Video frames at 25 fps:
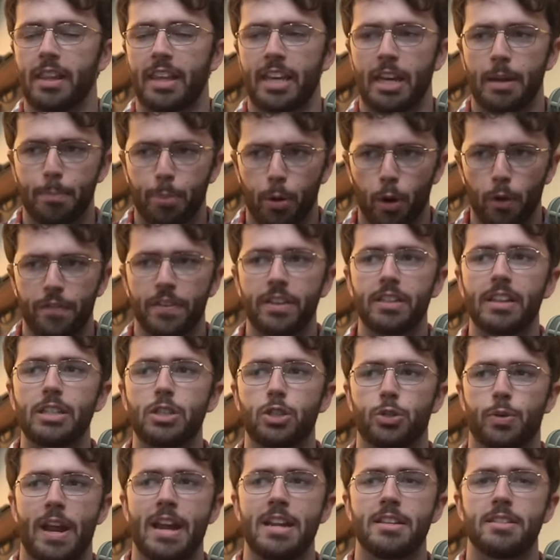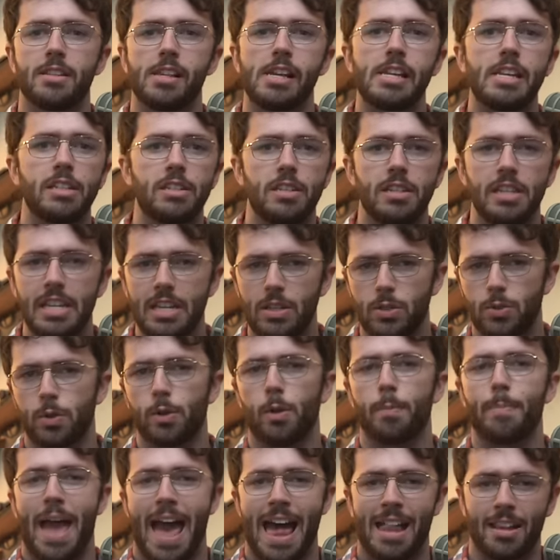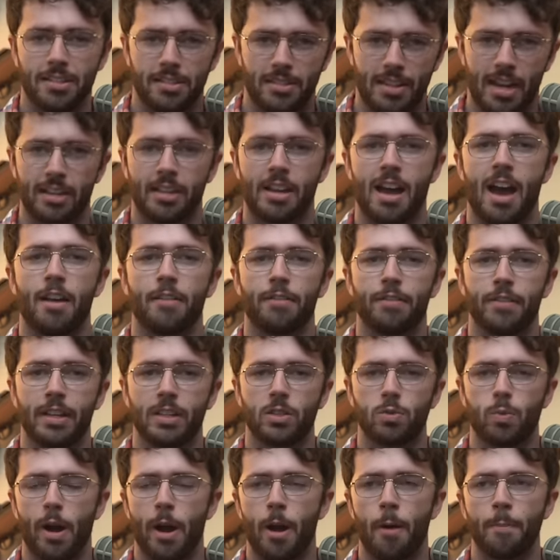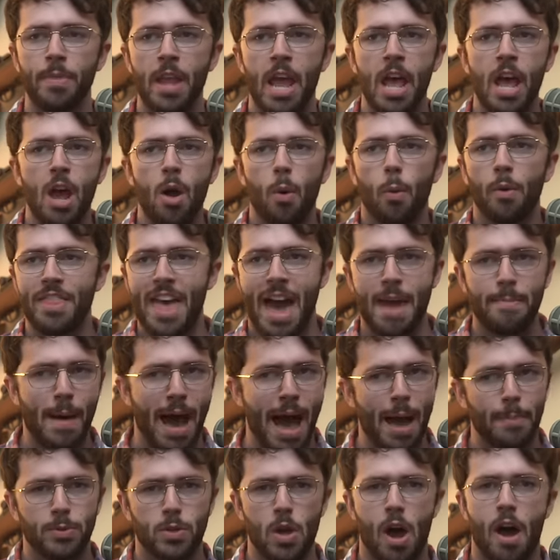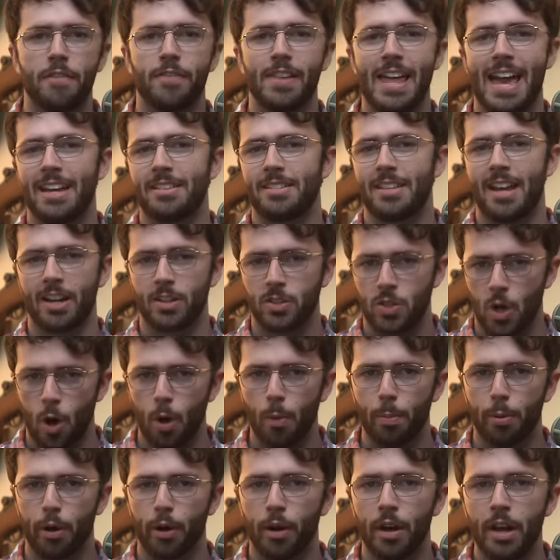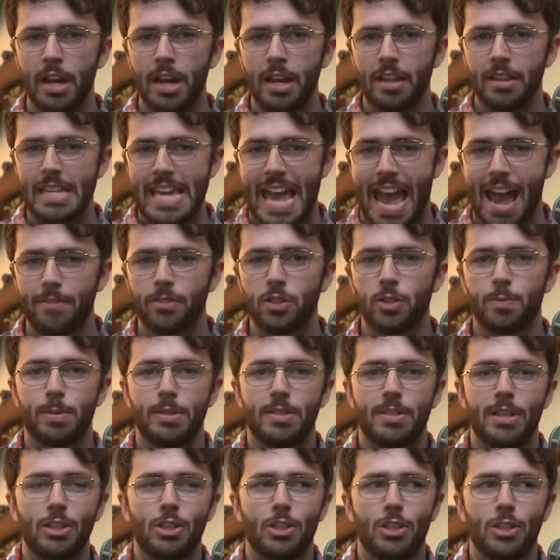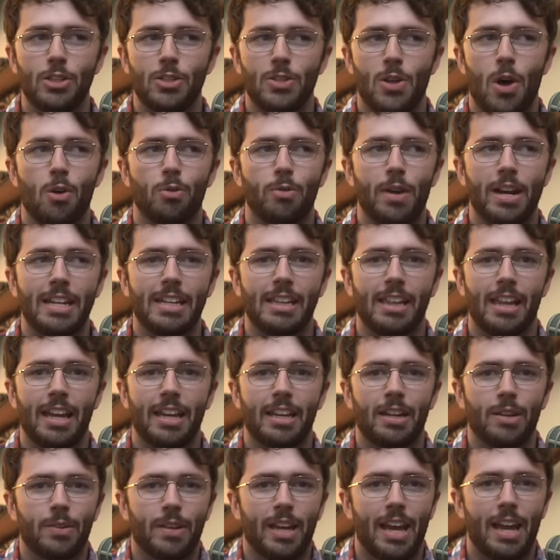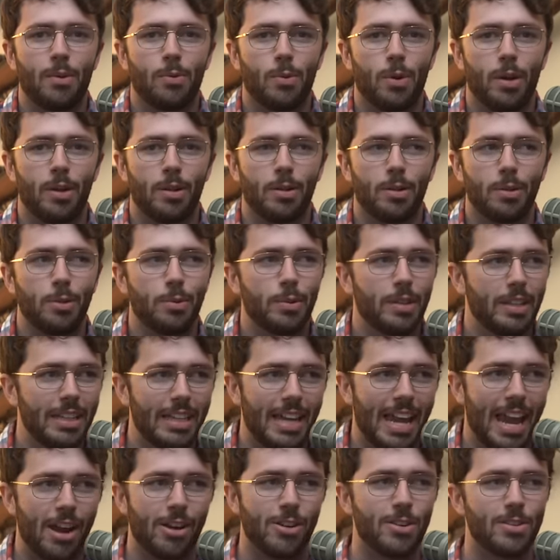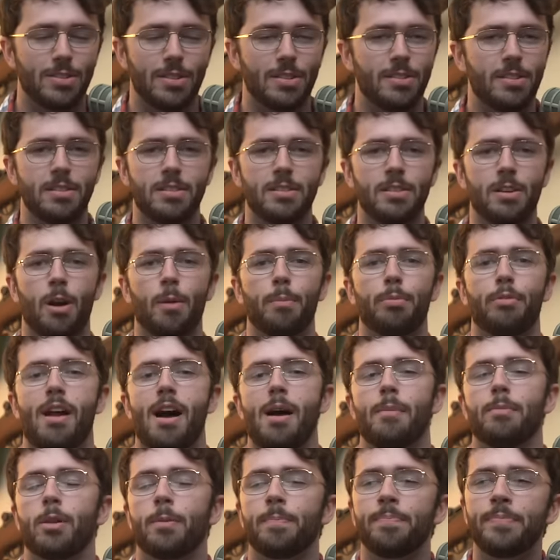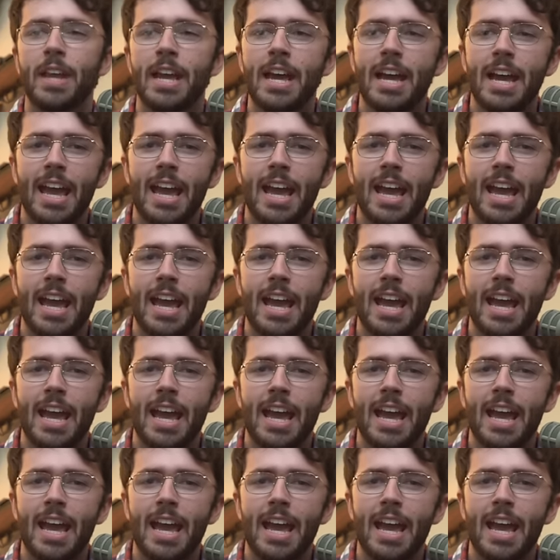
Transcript: Like it perfectly translated to the Israel Palestine conflict, where when that pops off last October, the average position is already like, okay, well, who really cares? This isn't our problem.